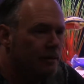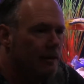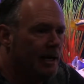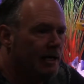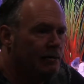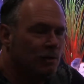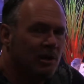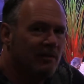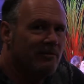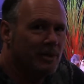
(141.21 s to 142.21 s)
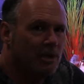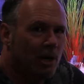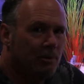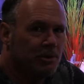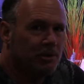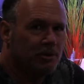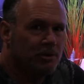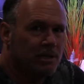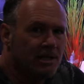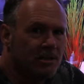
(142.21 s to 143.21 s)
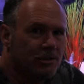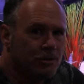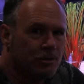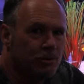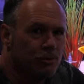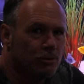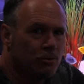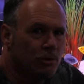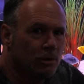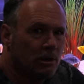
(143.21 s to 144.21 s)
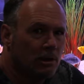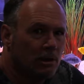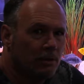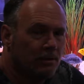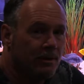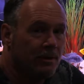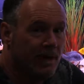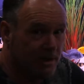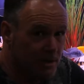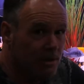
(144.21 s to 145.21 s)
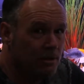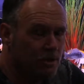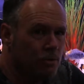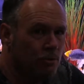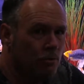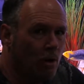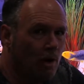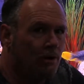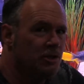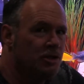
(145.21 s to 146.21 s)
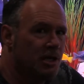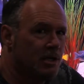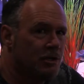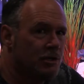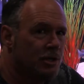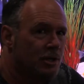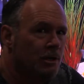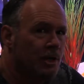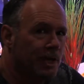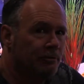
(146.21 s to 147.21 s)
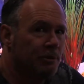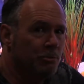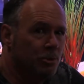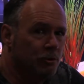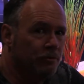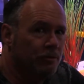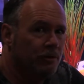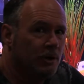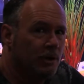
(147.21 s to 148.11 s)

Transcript: then it will give me an opportunity to then do a water change and remove